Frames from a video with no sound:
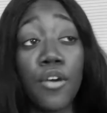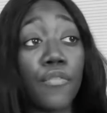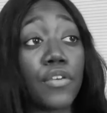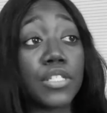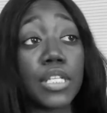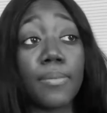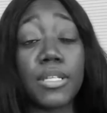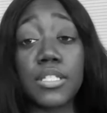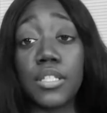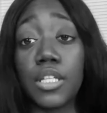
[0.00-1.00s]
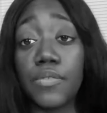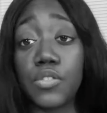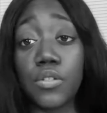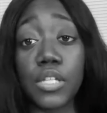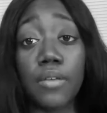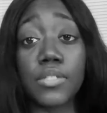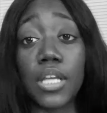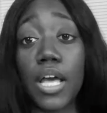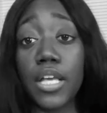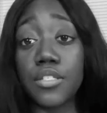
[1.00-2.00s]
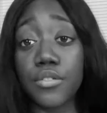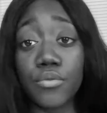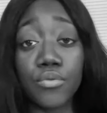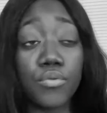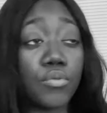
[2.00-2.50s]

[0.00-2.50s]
First time I seen Love Jones, I was in high school.